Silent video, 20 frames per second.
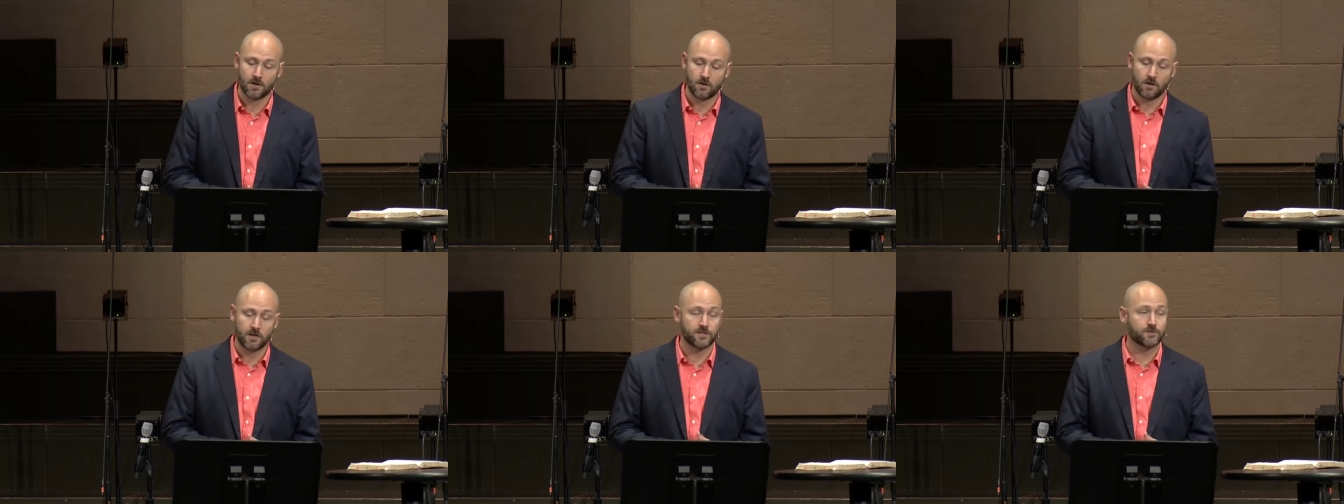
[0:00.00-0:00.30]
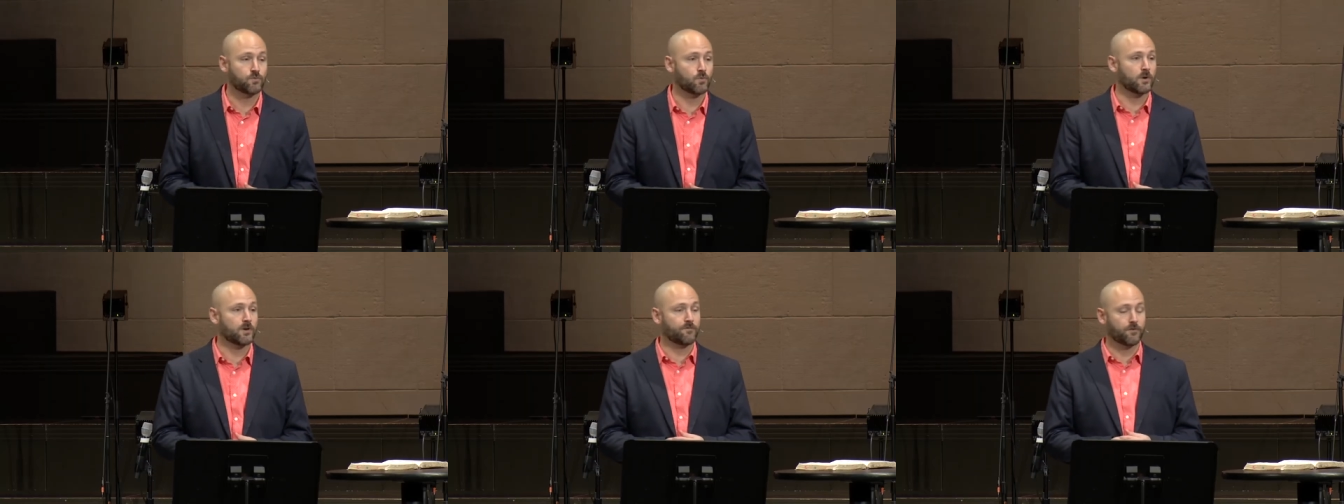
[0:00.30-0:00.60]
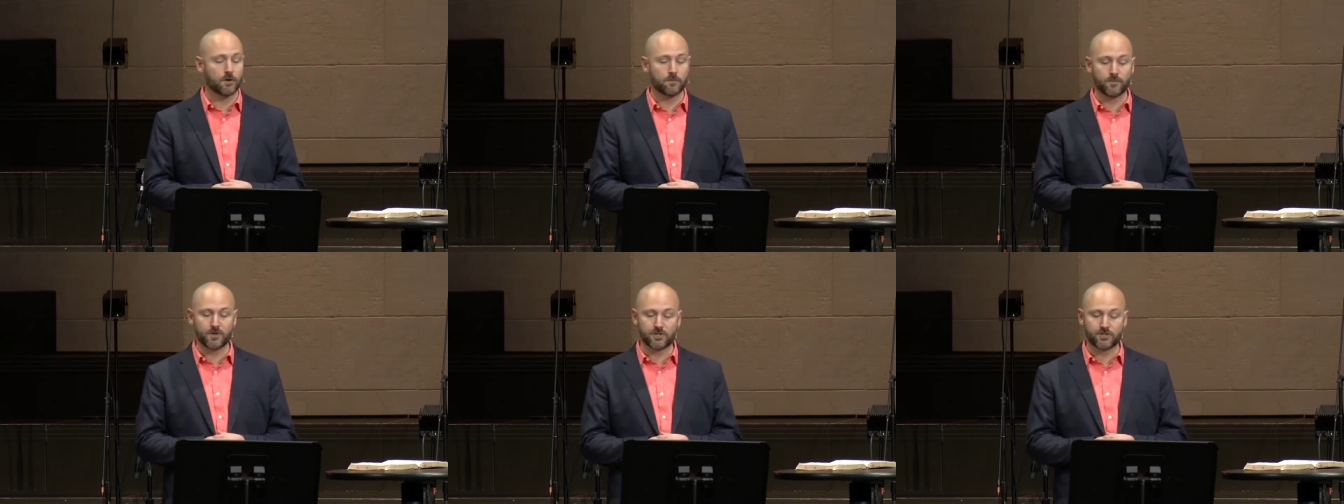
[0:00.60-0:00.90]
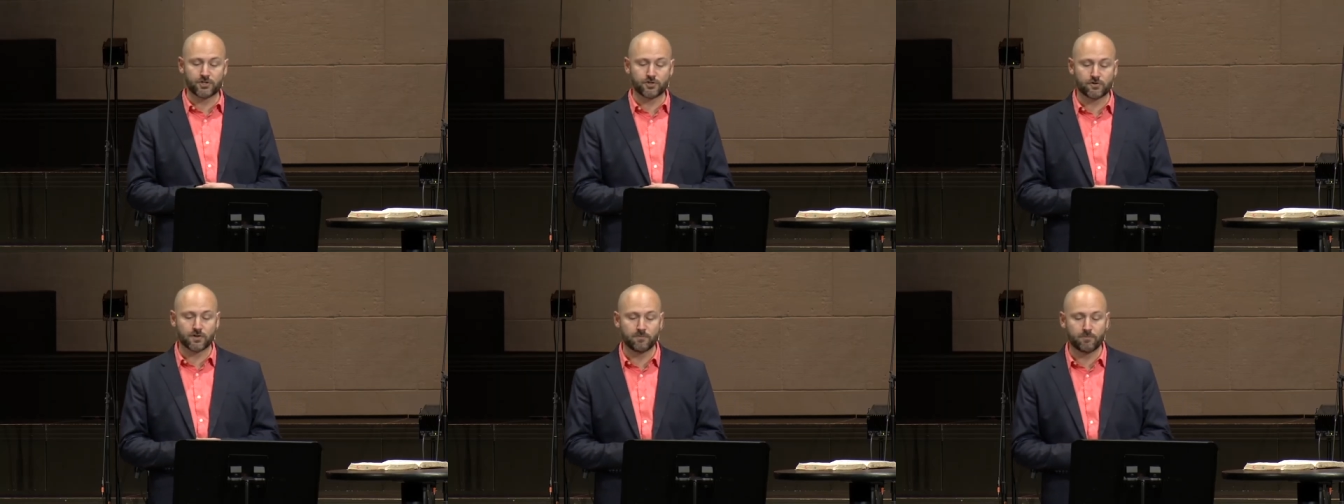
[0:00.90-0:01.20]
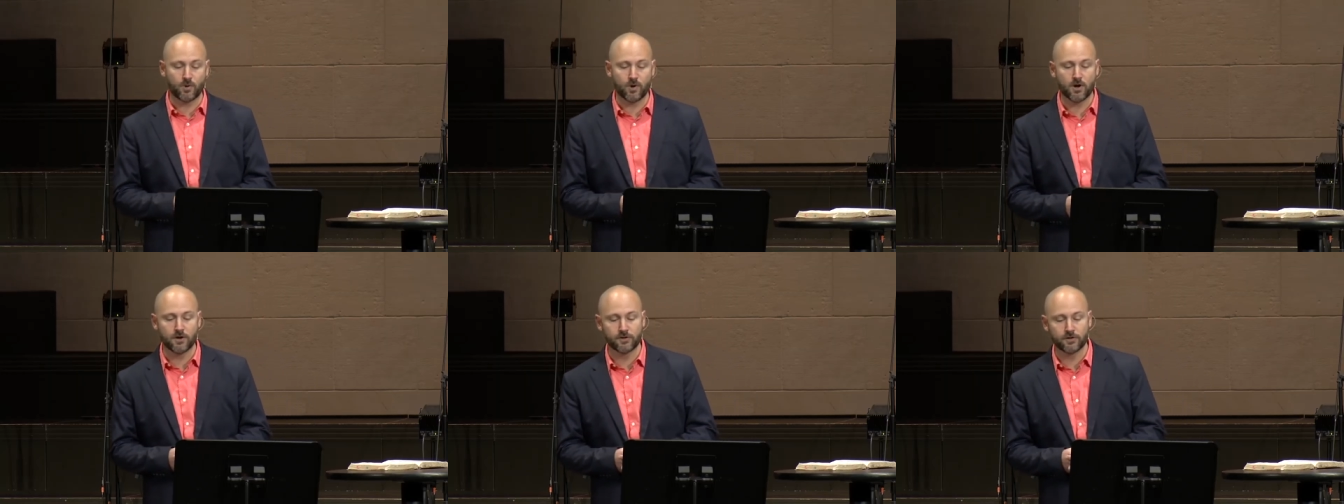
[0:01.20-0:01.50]
is one of our ministry
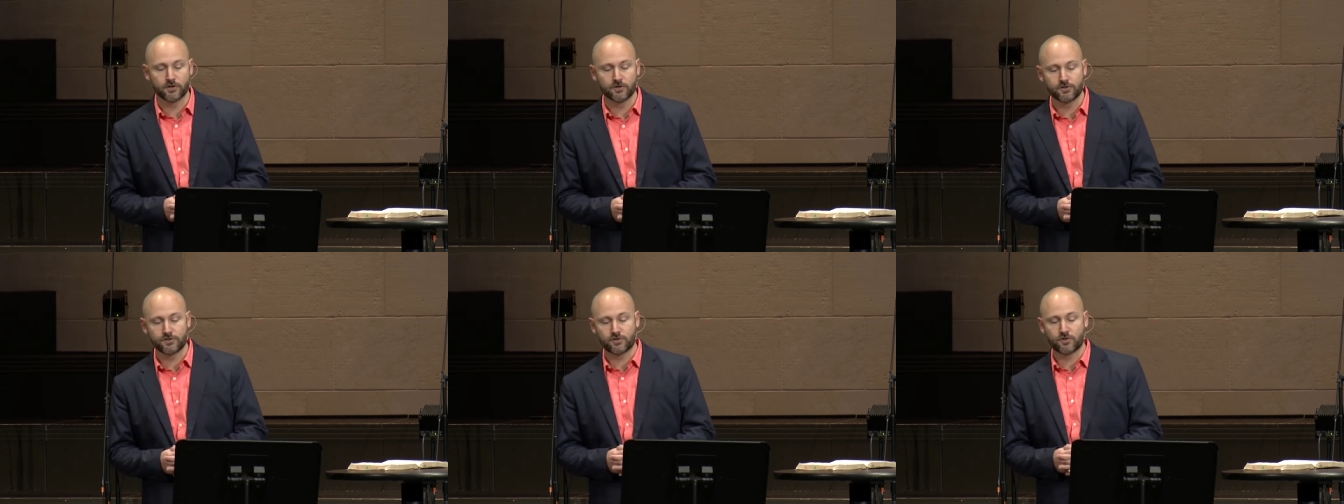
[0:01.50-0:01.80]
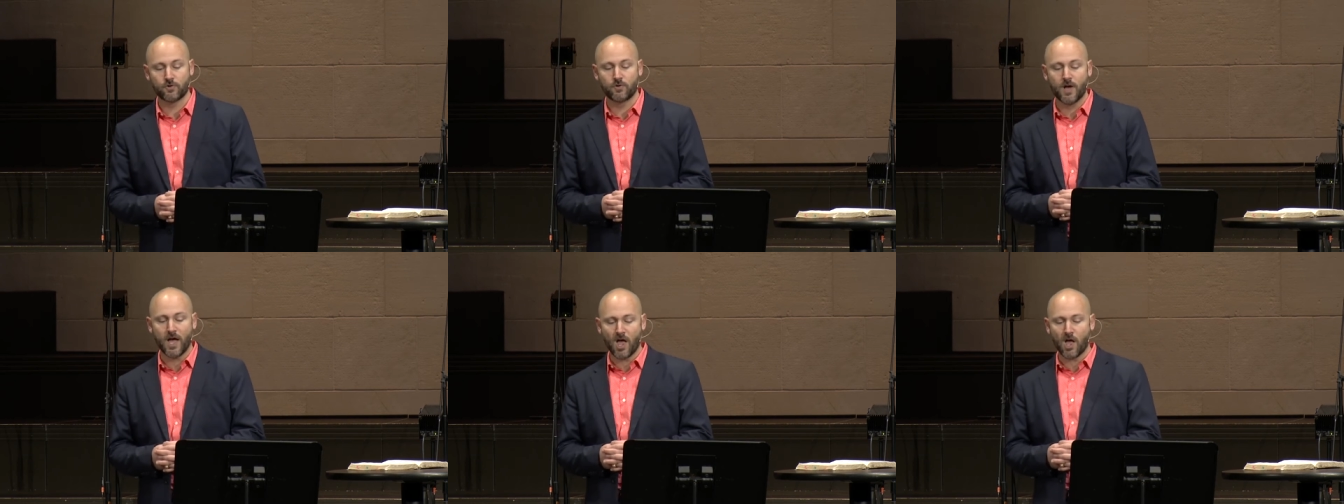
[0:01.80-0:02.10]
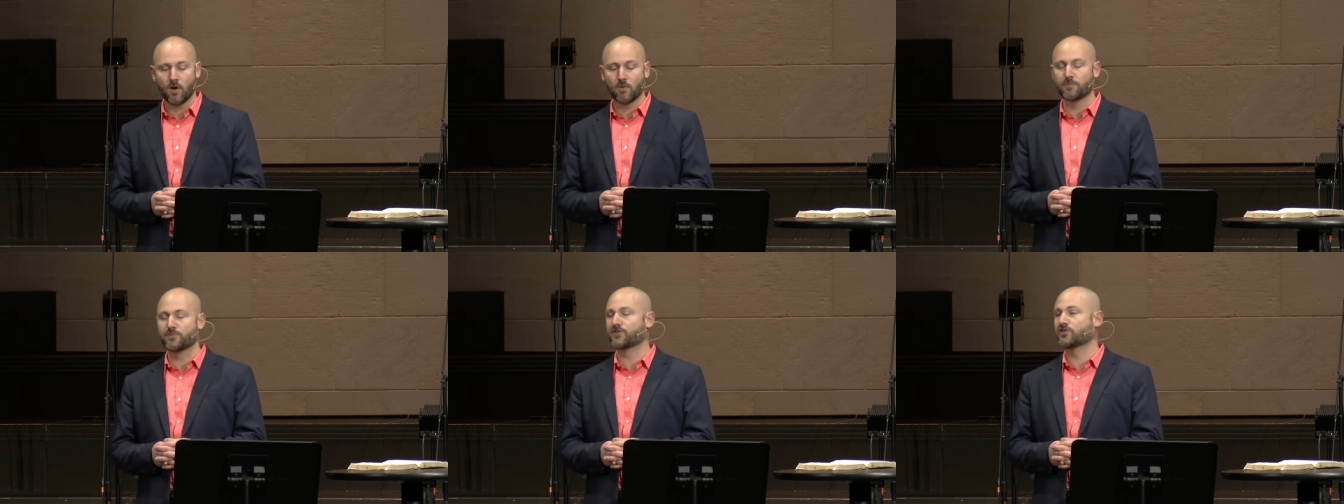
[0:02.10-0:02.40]
partners who helps